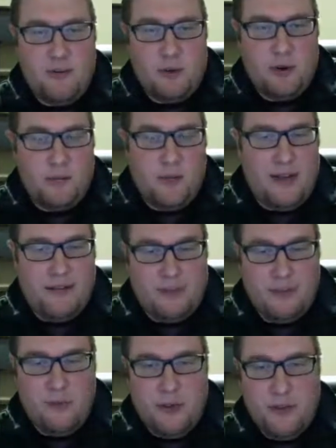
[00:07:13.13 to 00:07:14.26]
we're
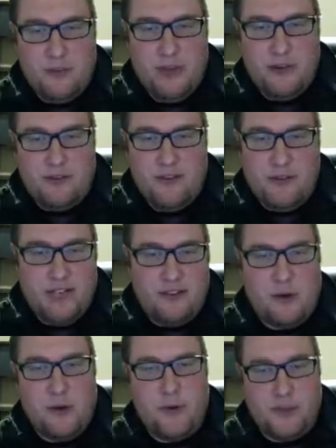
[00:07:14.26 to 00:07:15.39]
obviously we understand
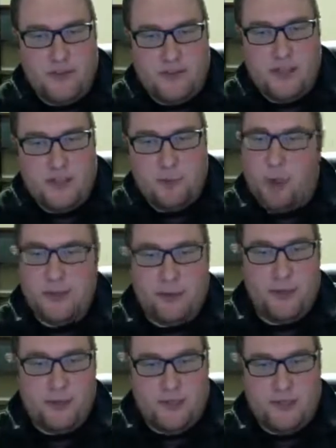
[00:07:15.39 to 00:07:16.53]
baseball, we understand sports, we
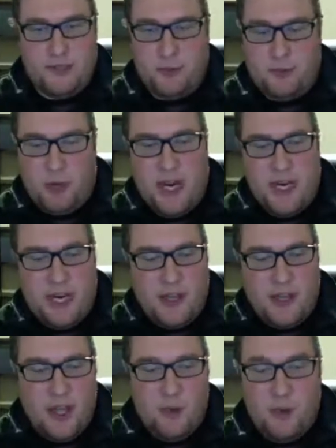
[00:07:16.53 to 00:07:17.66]
understand sports branding.
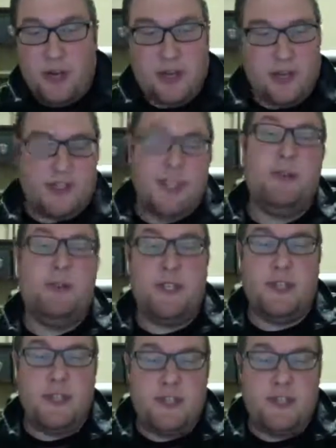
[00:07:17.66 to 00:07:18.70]
We don't understand New Zealand.